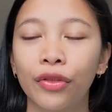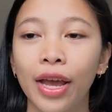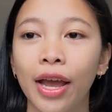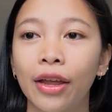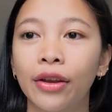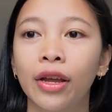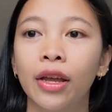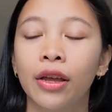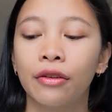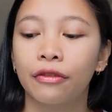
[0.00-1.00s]
then
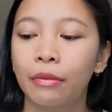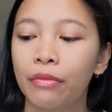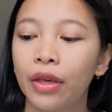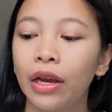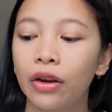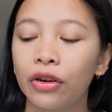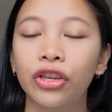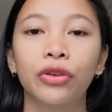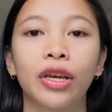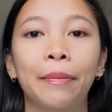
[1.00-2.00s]
from there,
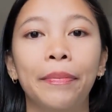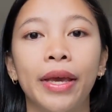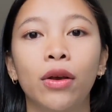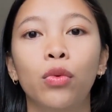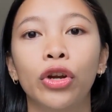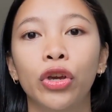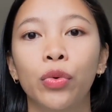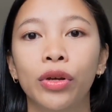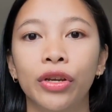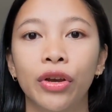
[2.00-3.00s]
you can pick where you
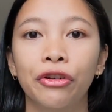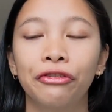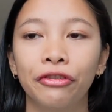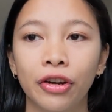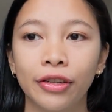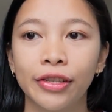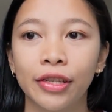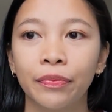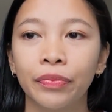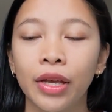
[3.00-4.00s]
want to go
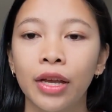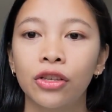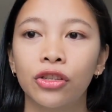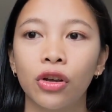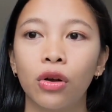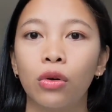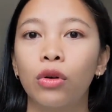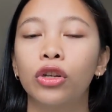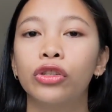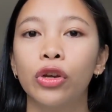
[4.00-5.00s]
first.
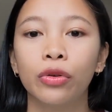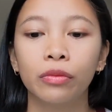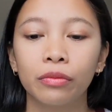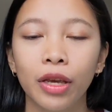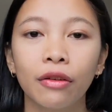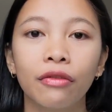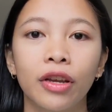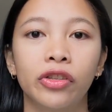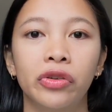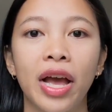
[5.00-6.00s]
So don't be
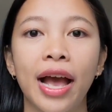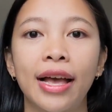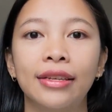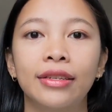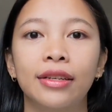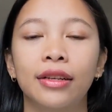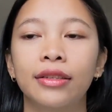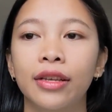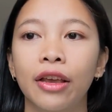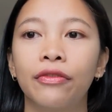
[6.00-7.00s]
afraid to ask,
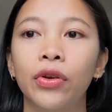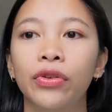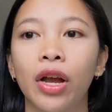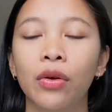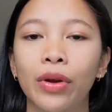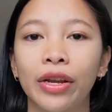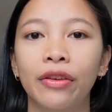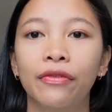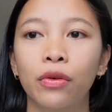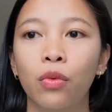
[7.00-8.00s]
let's say if you're not
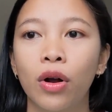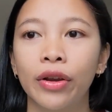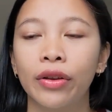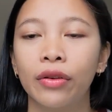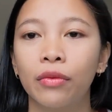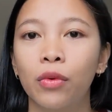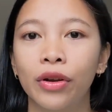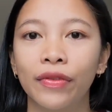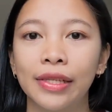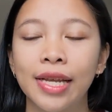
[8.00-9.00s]
ready for one,
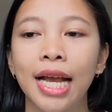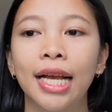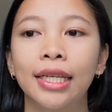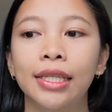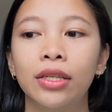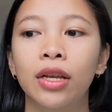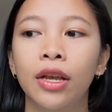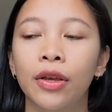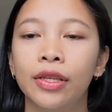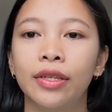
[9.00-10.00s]
one of the tests,
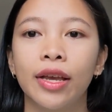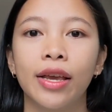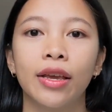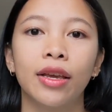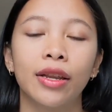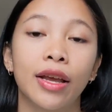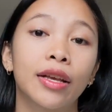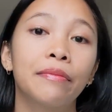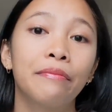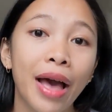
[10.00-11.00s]
say, can I
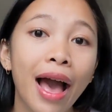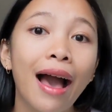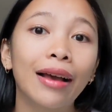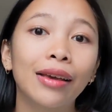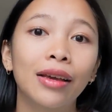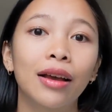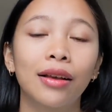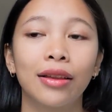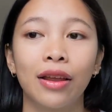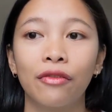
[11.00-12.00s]
come back?
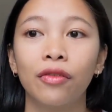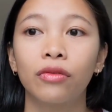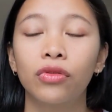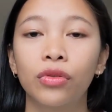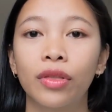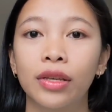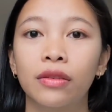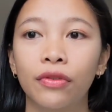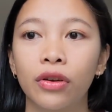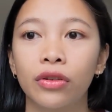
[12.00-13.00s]
Can I do
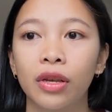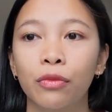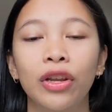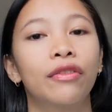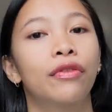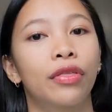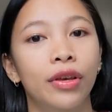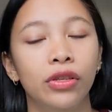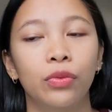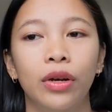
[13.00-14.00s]
this first? I'm ready for
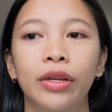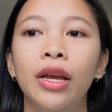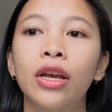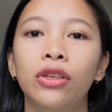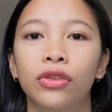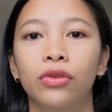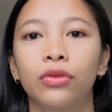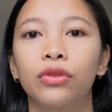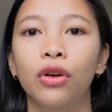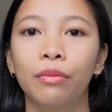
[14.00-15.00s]
this one.
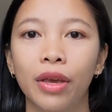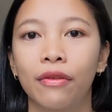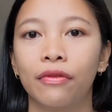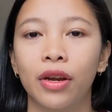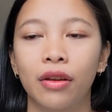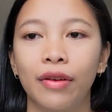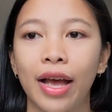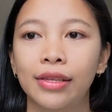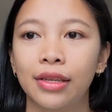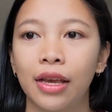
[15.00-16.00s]
So don't be afraid of
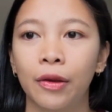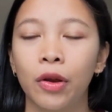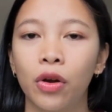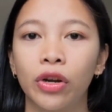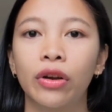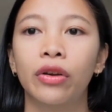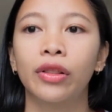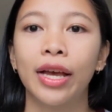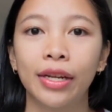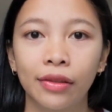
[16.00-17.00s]
asking or, or
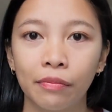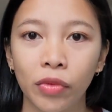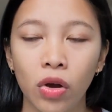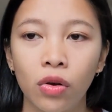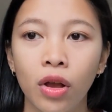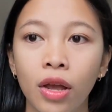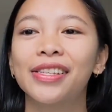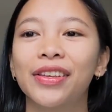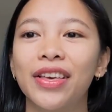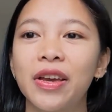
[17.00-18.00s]
letting them know.
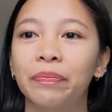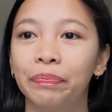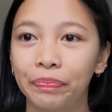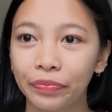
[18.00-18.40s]
So then